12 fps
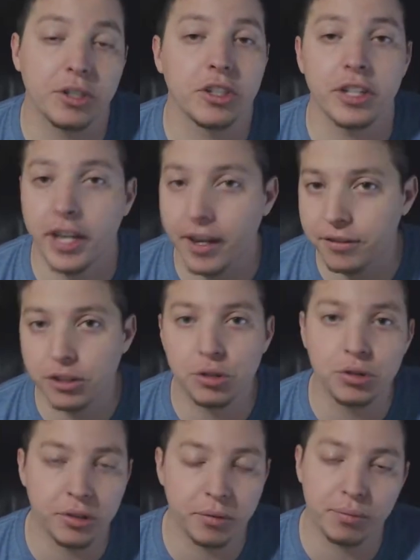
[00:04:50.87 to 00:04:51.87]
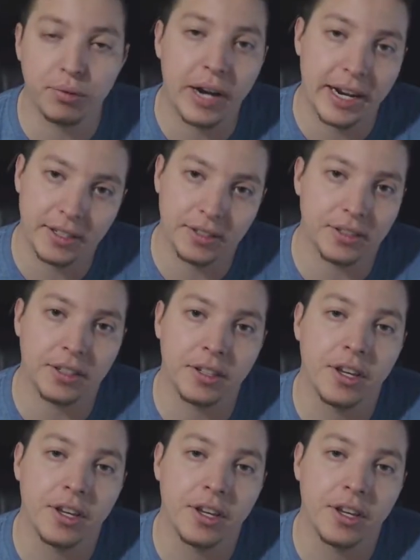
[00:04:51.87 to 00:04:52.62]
You're going to have to do some practicing.